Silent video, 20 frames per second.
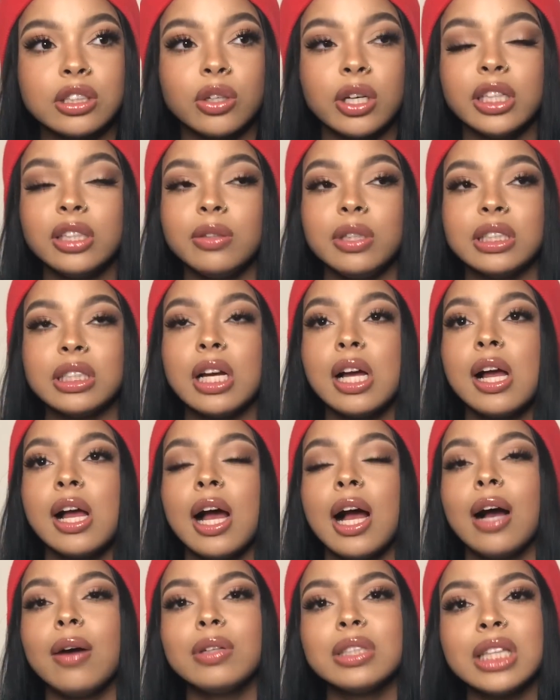So anyways,
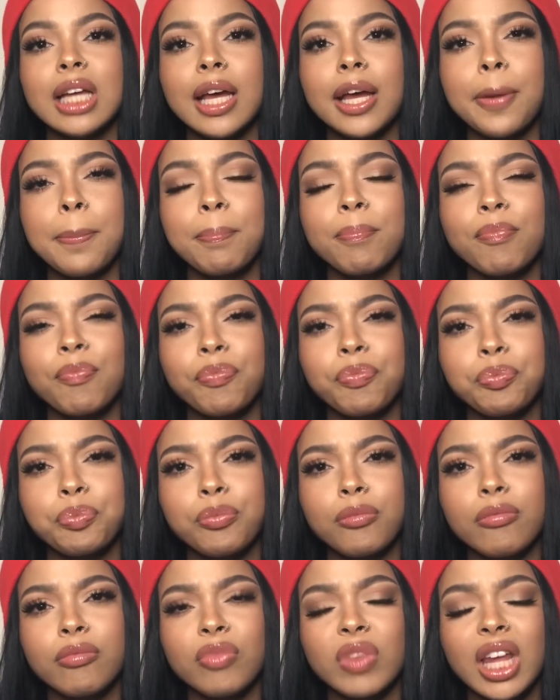I was like,
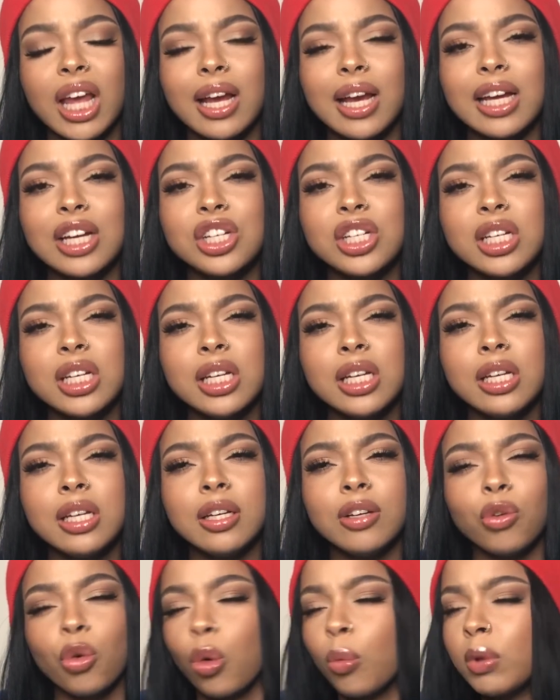is
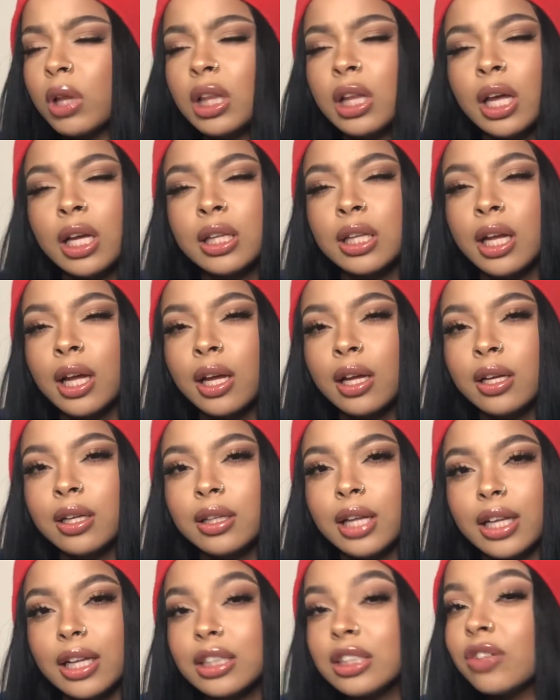she normally like that?
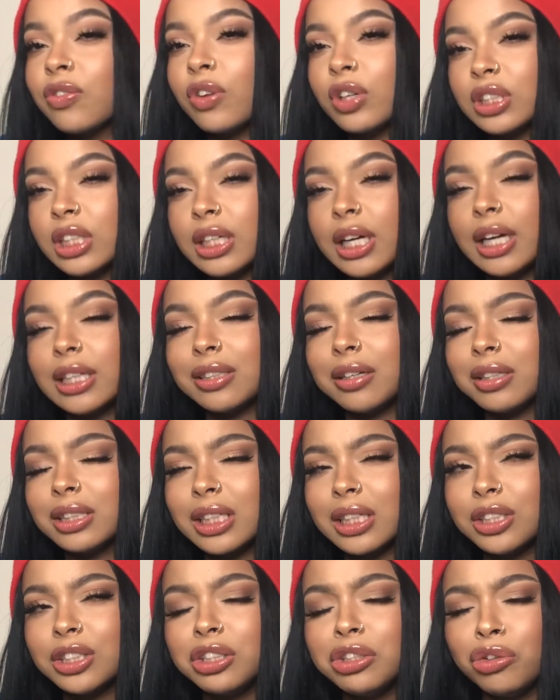Like that's the first thing I asked her. I was
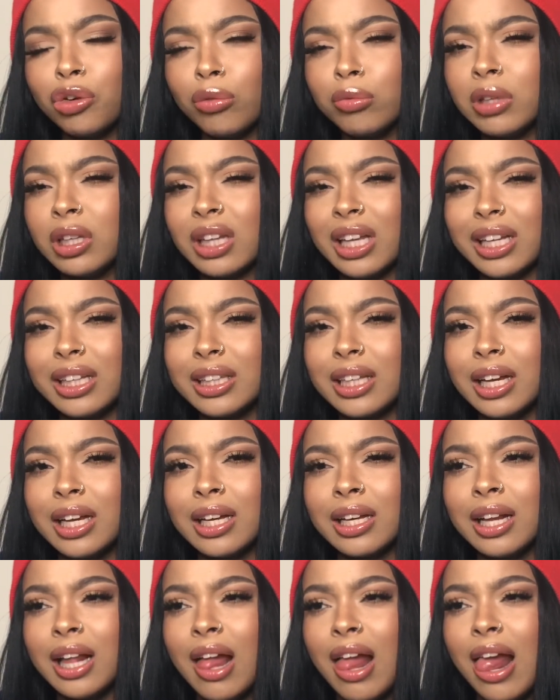like, is she normally like
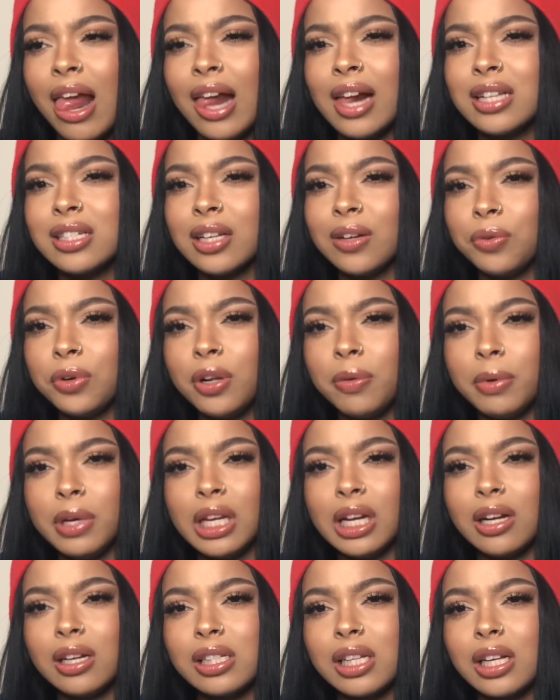that? He was like, what do you
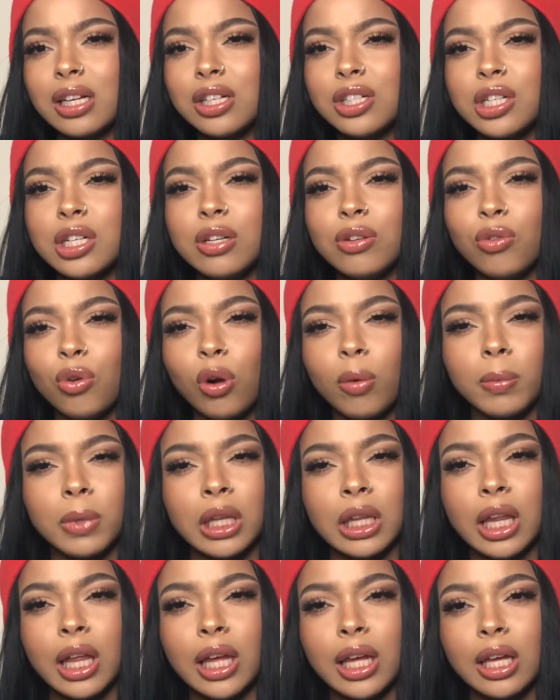mean? I was like, is she normally
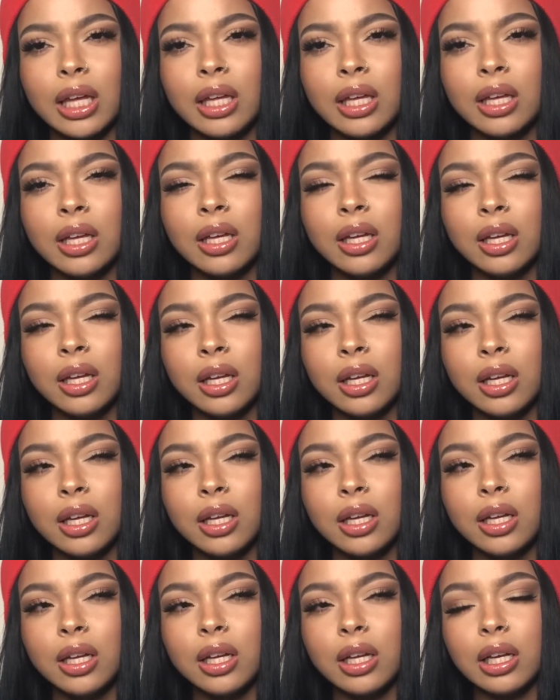like
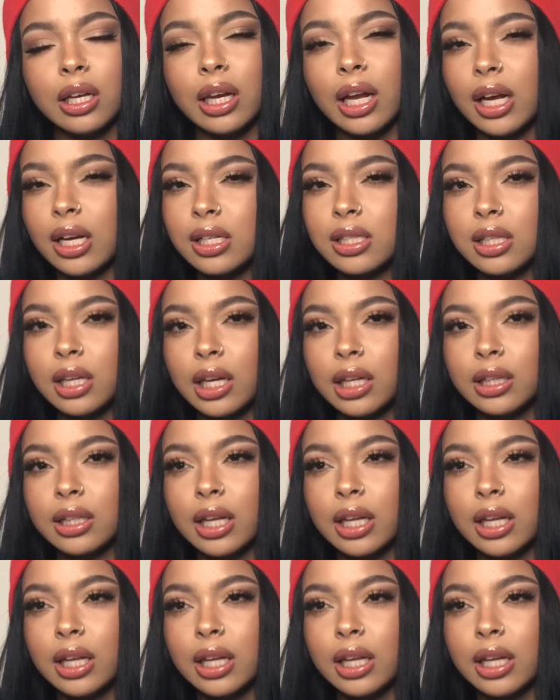nice like